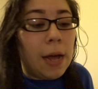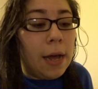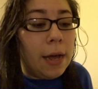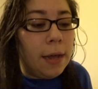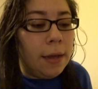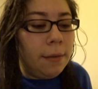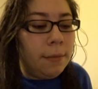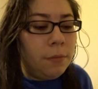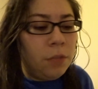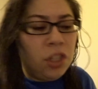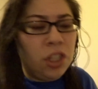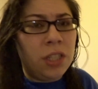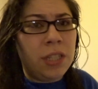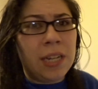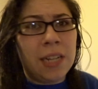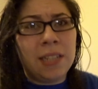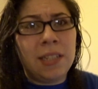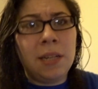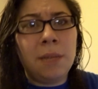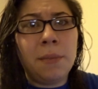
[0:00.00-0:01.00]
I'm just
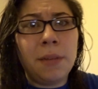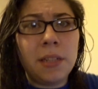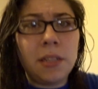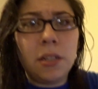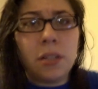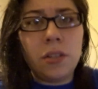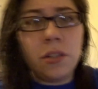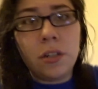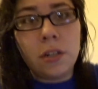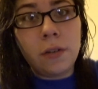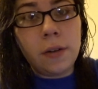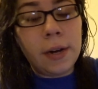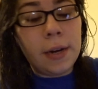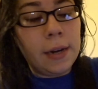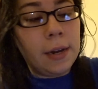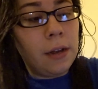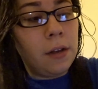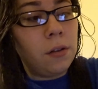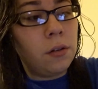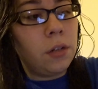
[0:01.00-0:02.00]
texting my sister right
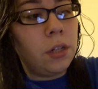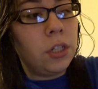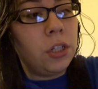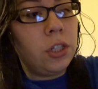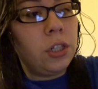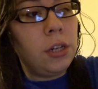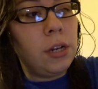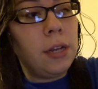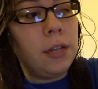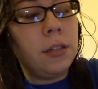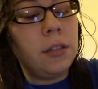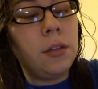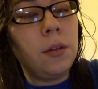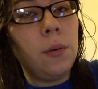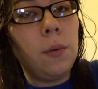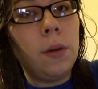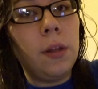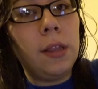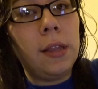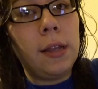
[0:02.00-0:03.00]
now because she is
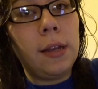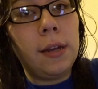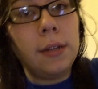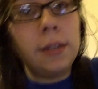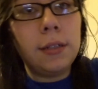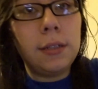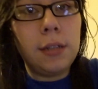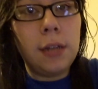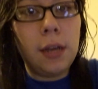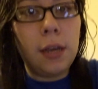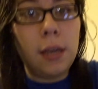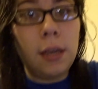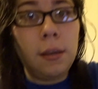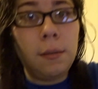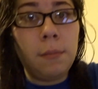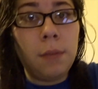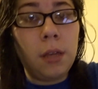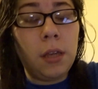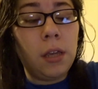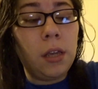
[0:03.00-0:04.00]
the one that is
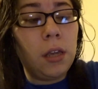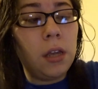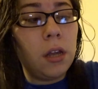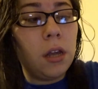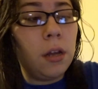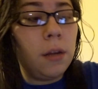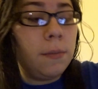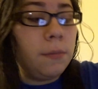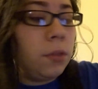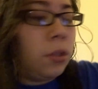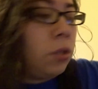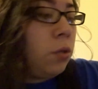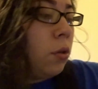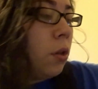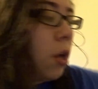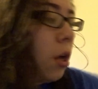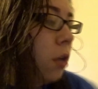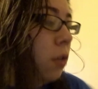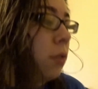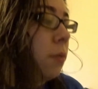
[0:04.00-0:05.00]
taking me to
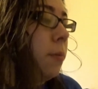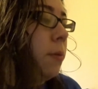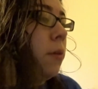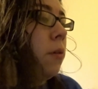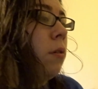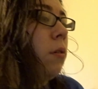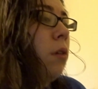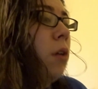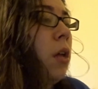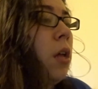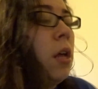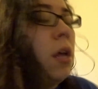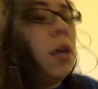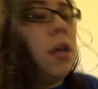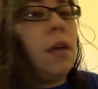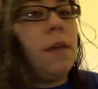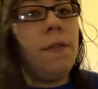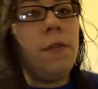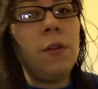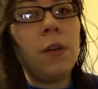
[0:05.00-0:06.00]
the hospital.
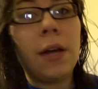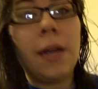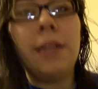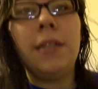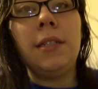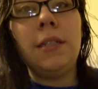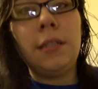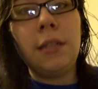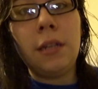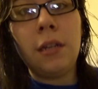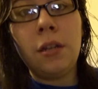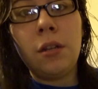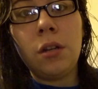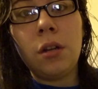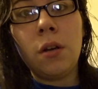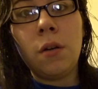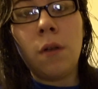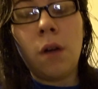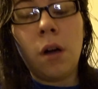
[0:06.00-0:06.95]
If you guys didn't know